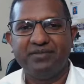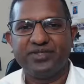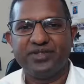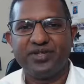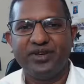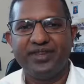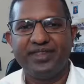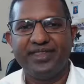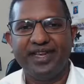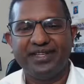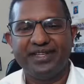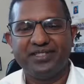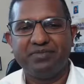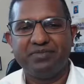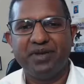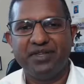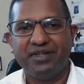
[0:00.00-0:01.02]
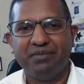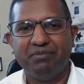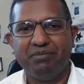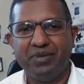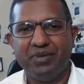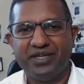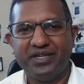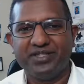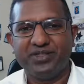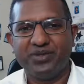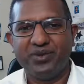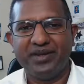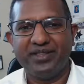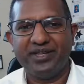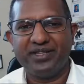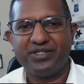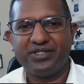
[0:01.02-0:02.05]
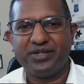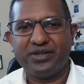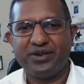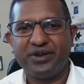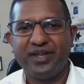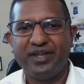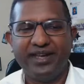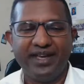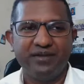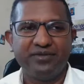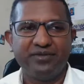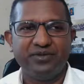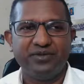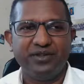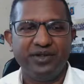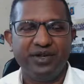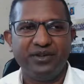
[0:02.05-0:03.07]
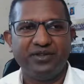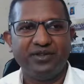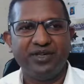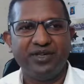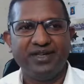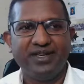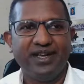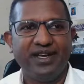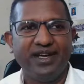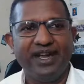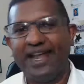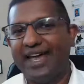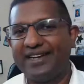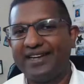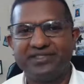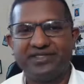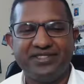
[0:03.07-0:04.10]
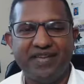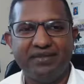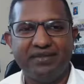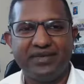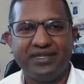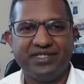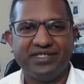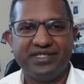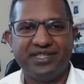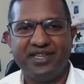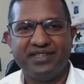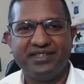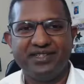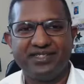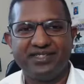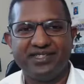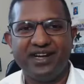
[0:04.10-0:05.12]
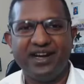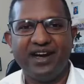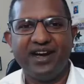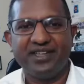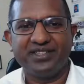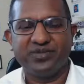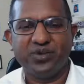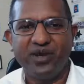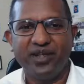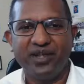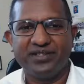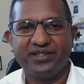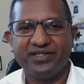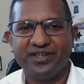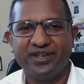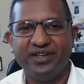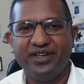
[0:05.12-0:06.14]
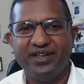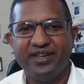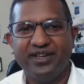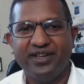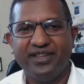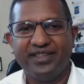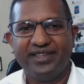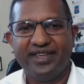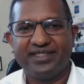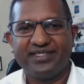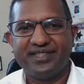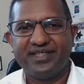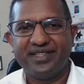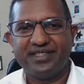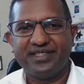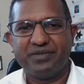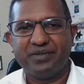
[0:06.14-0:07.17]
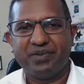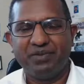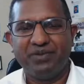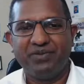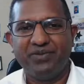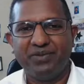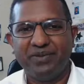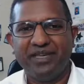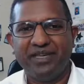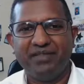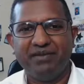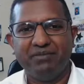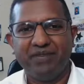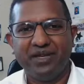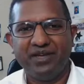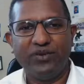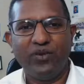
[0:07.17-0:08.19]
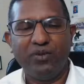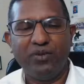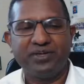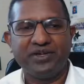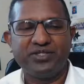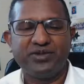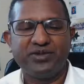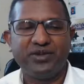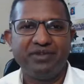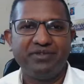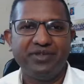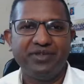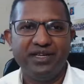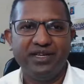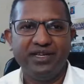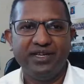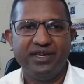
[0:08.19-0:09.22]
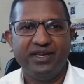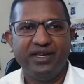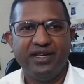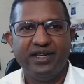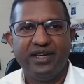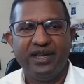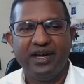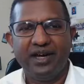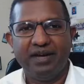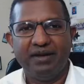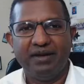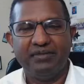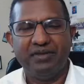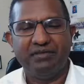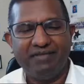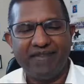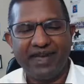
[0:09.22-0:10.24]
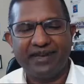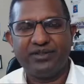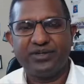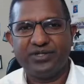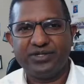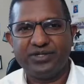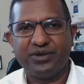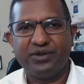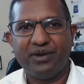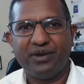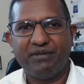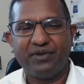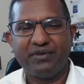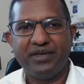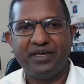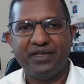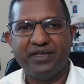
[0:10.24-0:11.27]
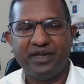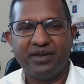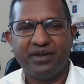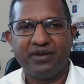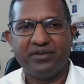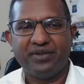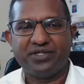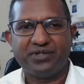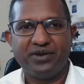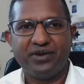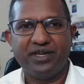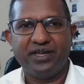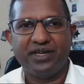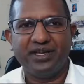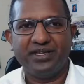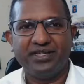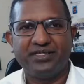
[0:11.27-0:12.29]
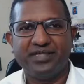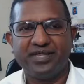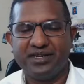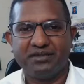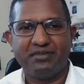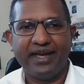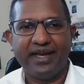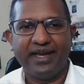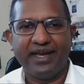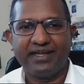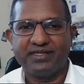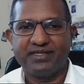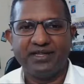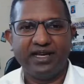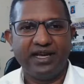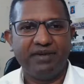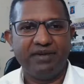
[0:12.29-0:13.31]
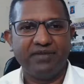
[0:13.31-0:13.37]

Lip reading: So that's been the big story that's thrown, and now the collateral damage has hit Star as well. So that's probably for me the big corporate story for the year. The macro story for me, the economic story, is central banks.